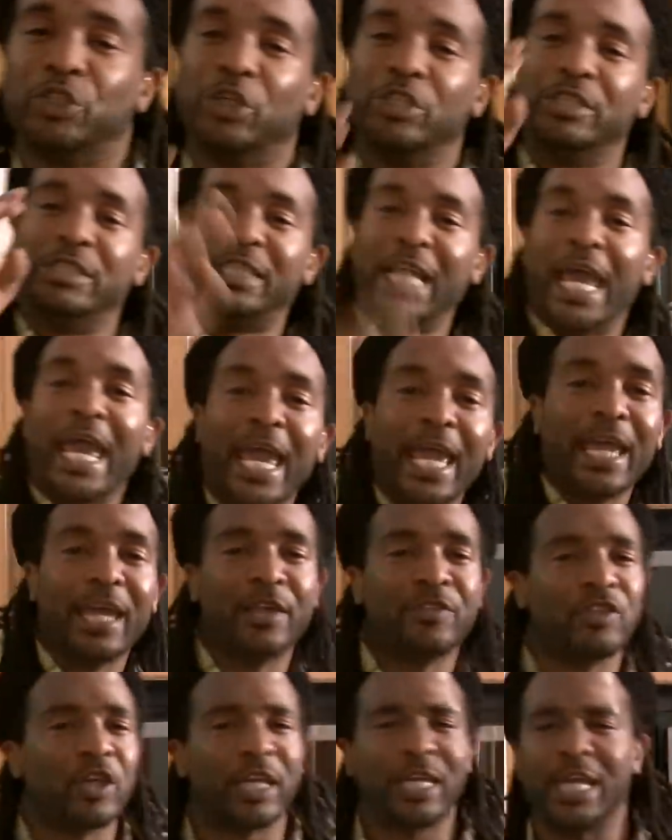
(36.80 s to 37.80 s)
today
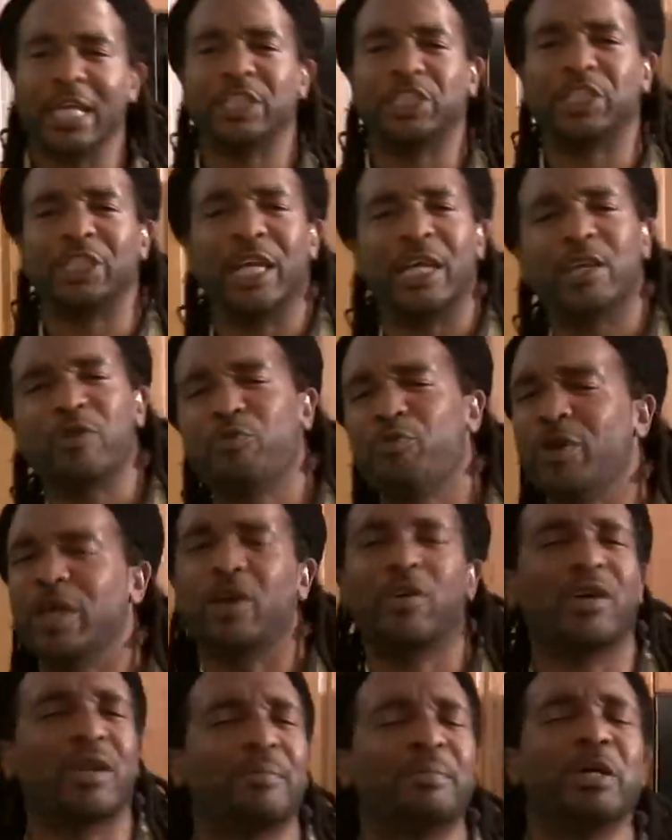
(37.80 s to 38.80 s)
in the kitchen we're
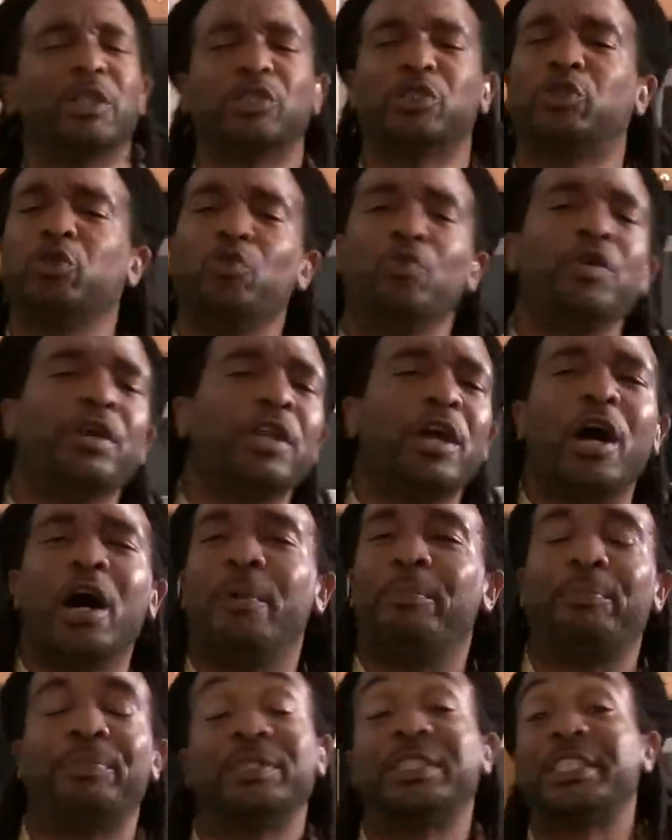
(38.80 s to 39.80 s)
gonna be doing
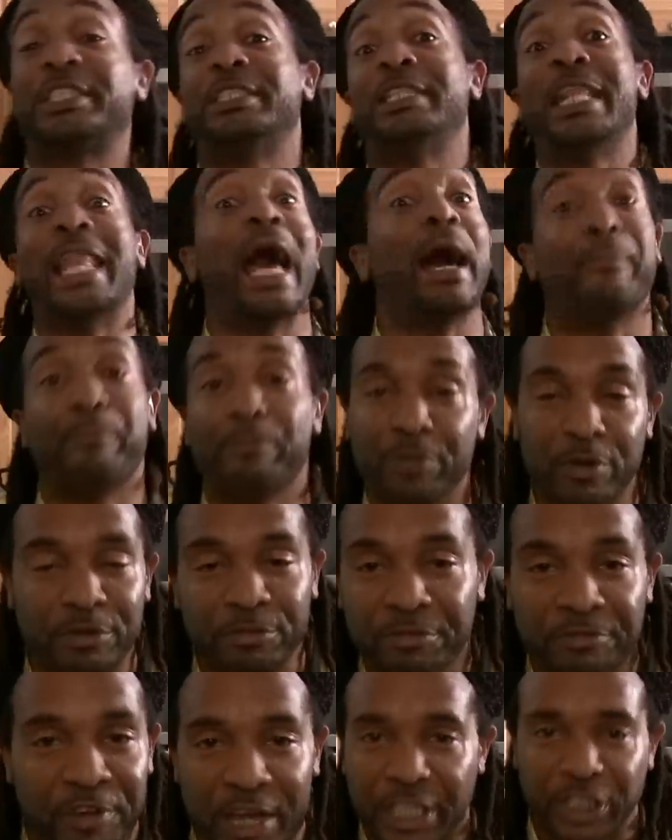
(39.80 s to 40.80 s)
up snapper
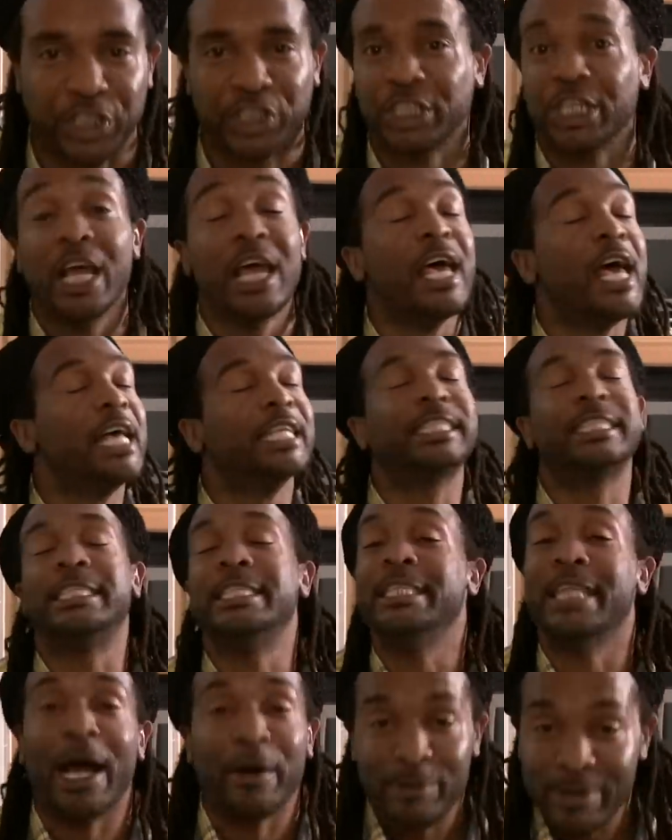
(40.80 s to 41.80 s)
fish.
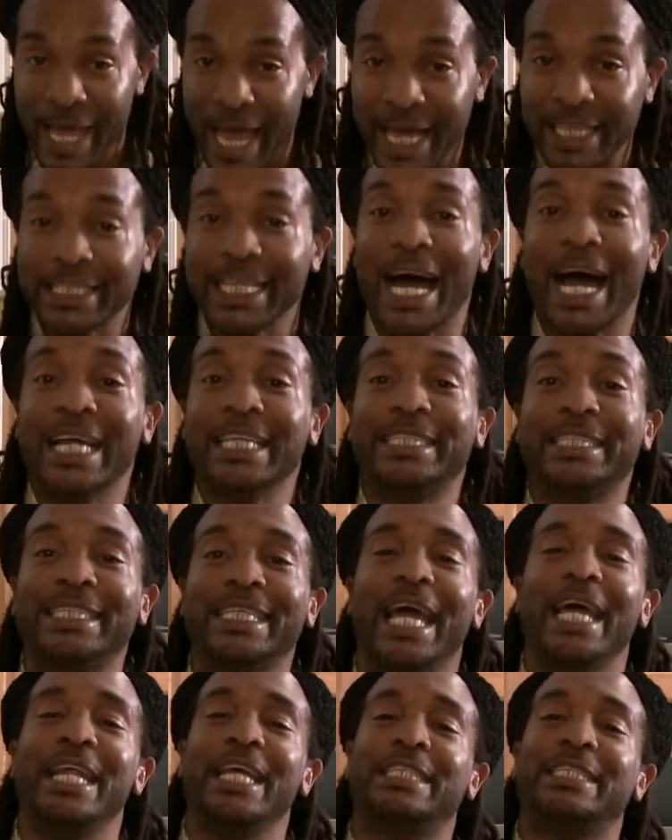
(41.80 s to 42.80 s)
Sna oh, yes, I
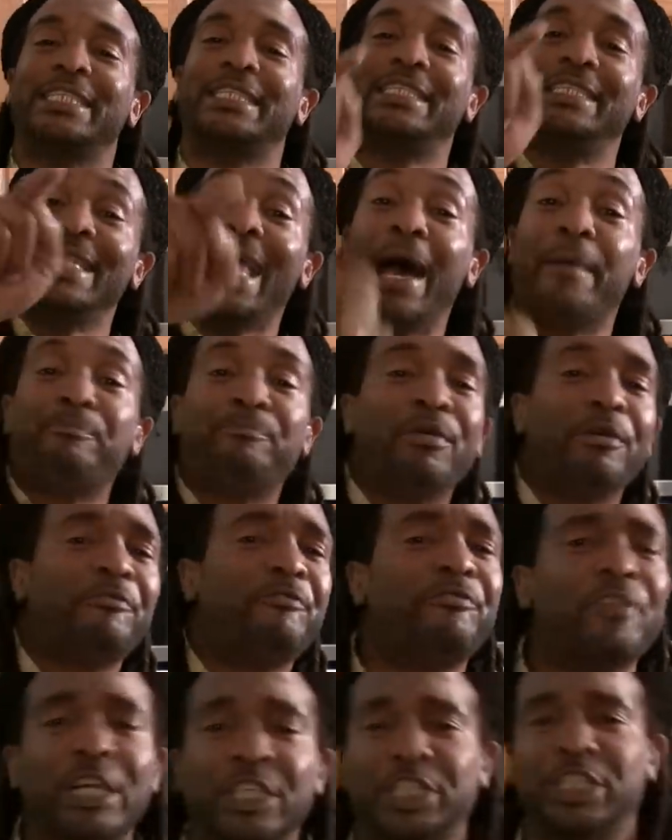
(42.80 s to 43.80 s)
said it, snapper
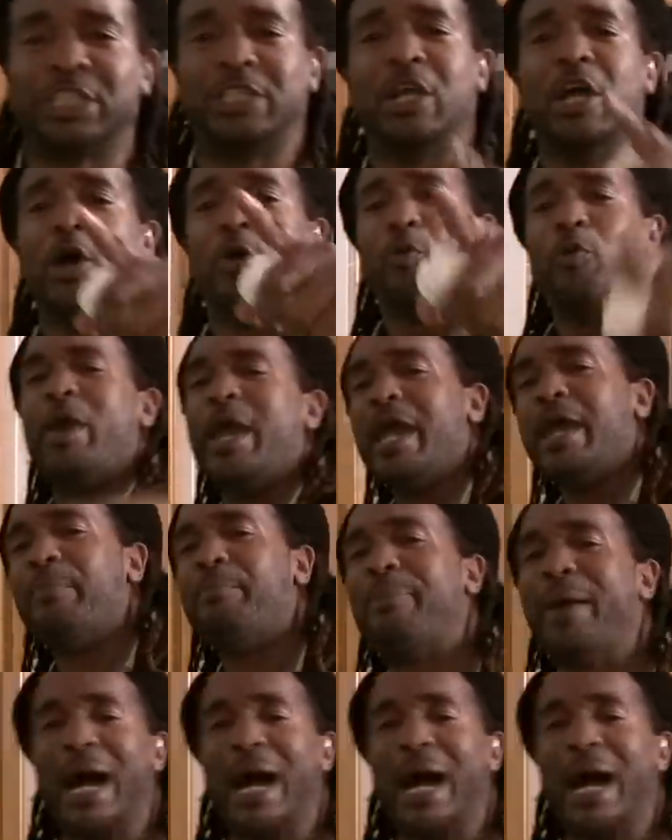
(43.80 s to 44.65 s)
fish Wayne